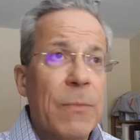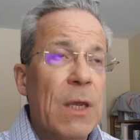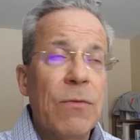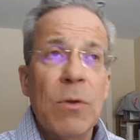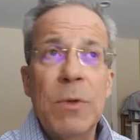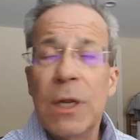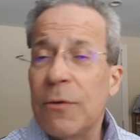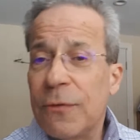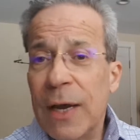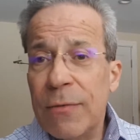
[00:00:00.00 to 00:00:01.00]
If you did
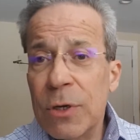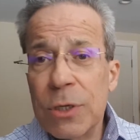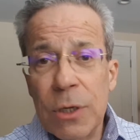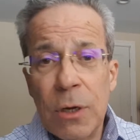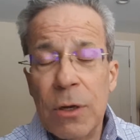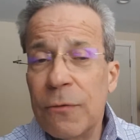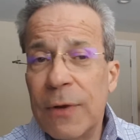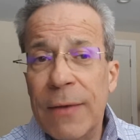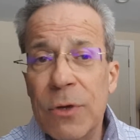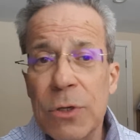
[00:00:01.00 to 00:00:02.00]
it 5 years ago, you're
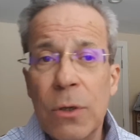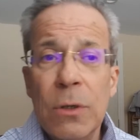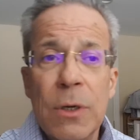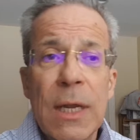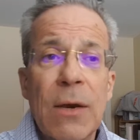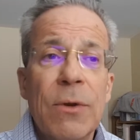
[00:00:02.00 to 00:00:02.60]
5 years older now.